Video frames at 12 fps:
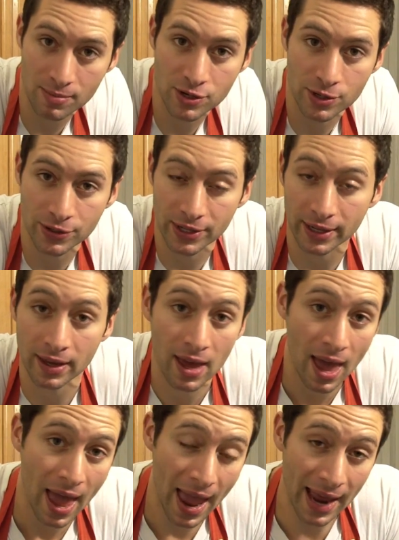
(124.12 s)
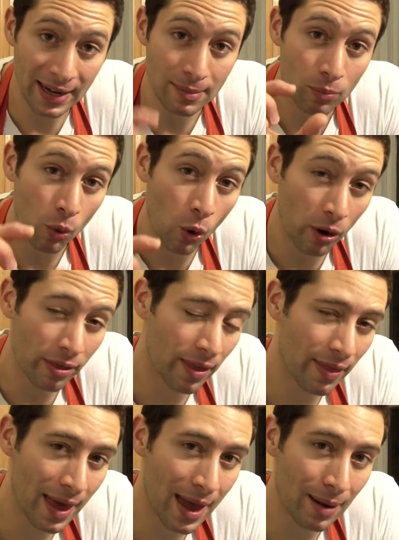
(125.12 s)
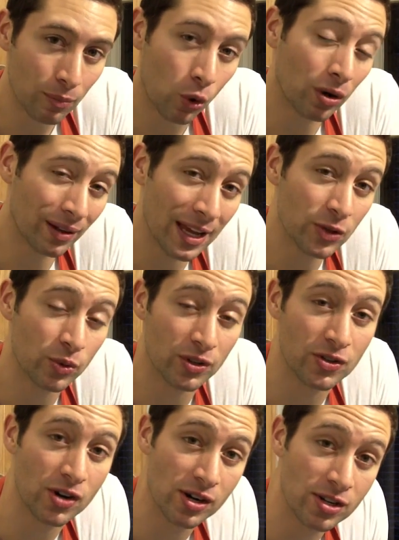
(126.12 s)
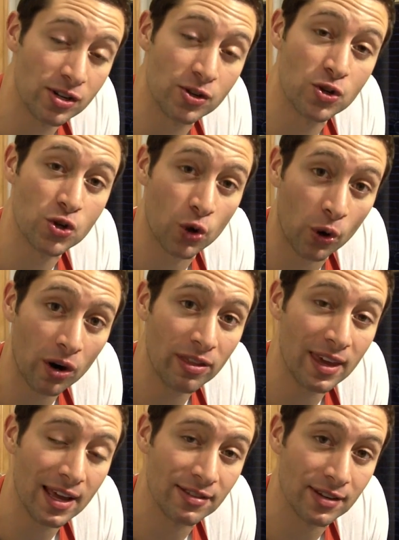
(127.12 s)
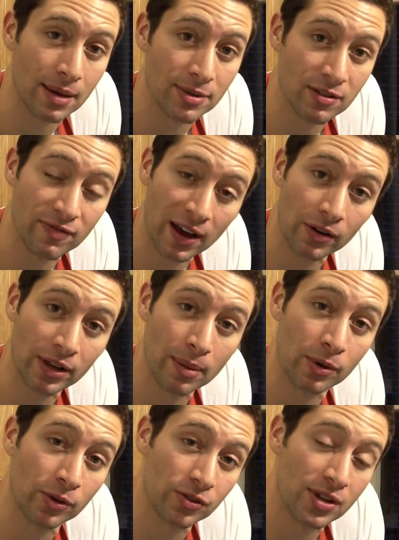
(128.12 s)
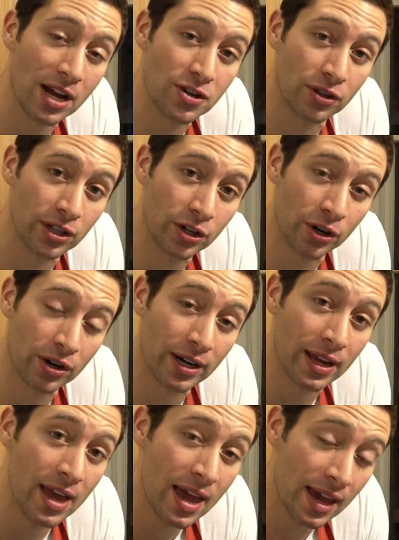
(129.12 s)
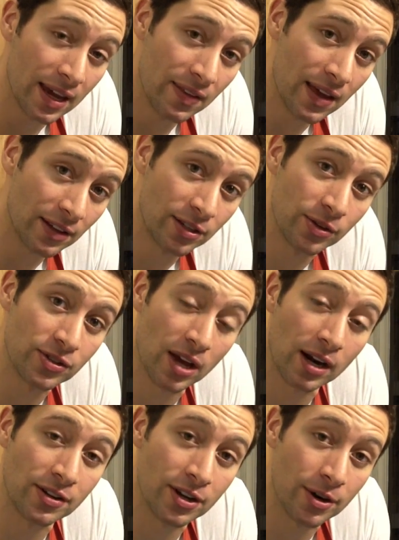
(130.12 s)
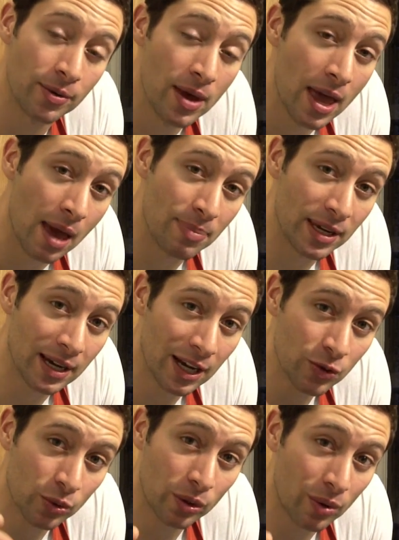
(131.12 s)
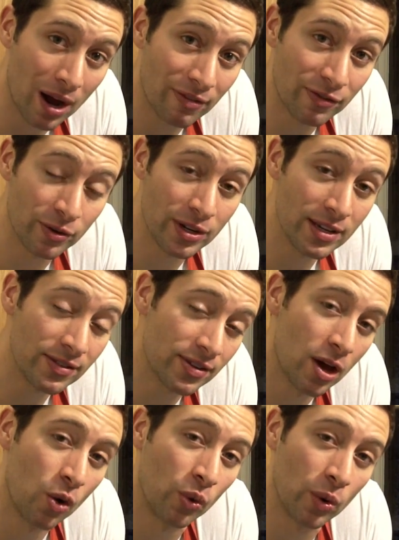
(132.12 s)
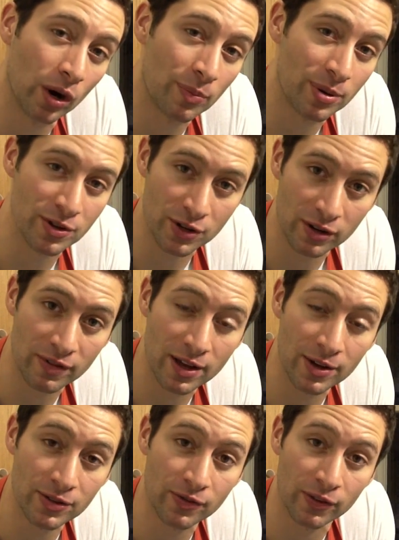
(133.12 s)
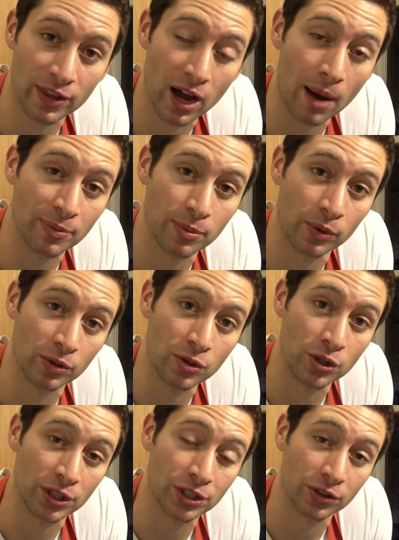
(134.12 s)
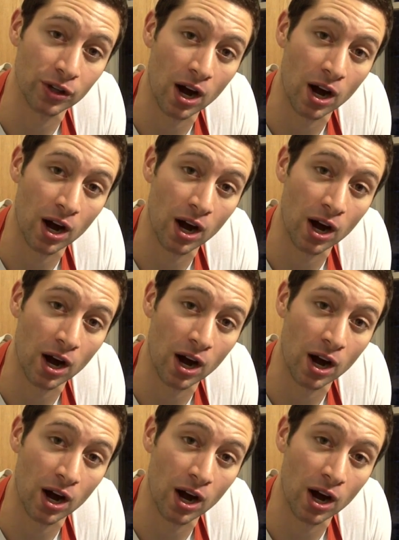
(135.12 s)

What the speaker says: I'm choosing. Any more than that, more or less, will start to destroy the enzymes and phytochemicals naturally occurring in that tostada dough. And because we're raw foodies, we want to preserve those for the optimal nutritional